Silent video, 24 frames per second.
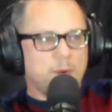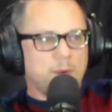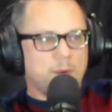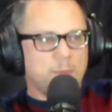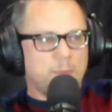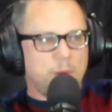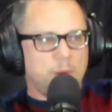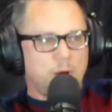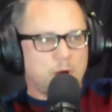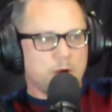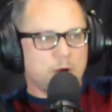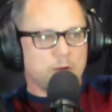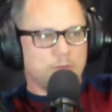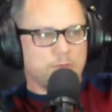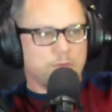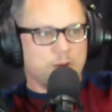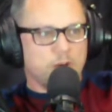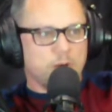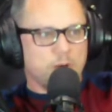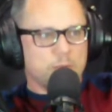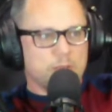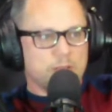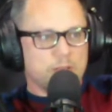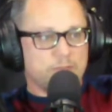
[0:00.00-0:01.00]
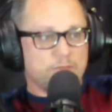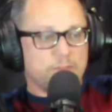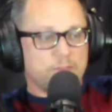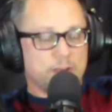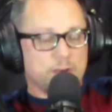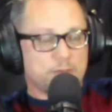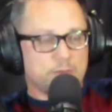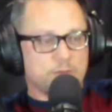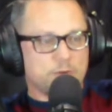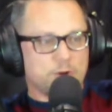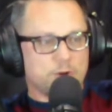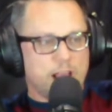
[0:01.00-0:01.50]
Barophobia,
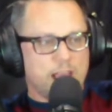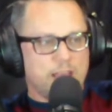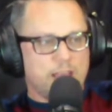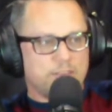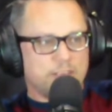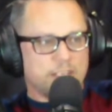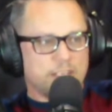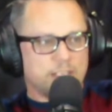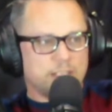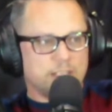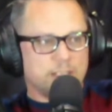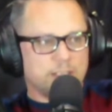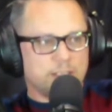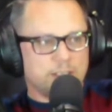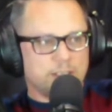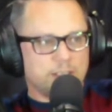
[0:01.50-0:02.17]
fear of gravity.